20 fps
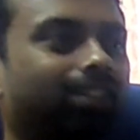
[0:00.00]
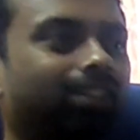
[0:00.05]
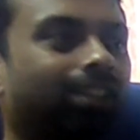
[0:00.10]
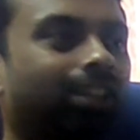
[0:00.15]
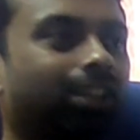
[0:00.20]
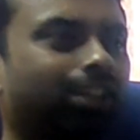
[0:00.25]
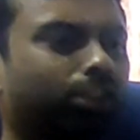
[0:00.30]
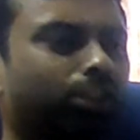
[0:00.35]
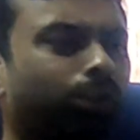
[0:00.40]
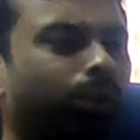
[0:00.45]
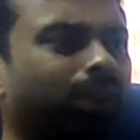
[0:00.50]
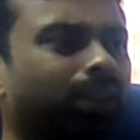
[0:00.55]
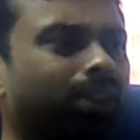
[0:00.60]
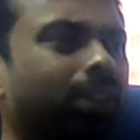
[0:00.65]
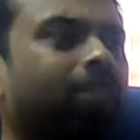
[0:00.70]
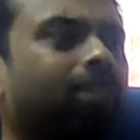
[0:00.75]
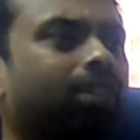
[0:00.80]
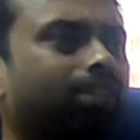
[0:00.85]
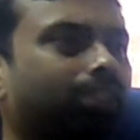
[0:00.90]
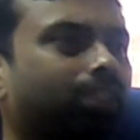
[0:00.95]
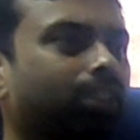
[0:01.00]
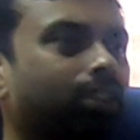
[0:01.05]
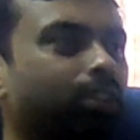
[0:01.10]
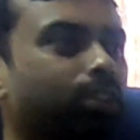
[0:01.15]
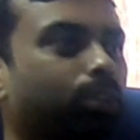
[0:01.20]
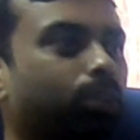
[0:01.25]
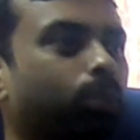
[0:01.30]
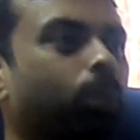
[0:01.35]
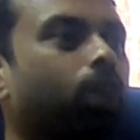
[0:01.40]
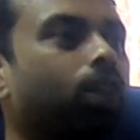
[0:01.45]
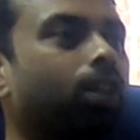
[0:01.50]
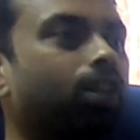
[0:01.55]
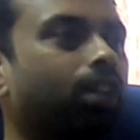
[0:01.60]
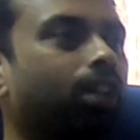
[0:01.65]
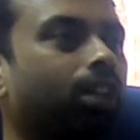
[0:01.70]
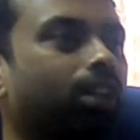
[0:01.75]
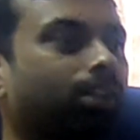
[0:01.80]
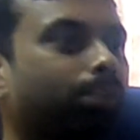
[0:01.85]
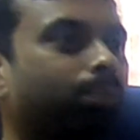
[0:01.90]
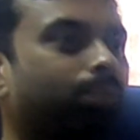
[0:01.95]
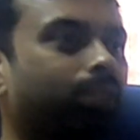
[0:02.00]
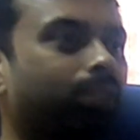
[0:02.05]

that is 20 sessions, 1 hour per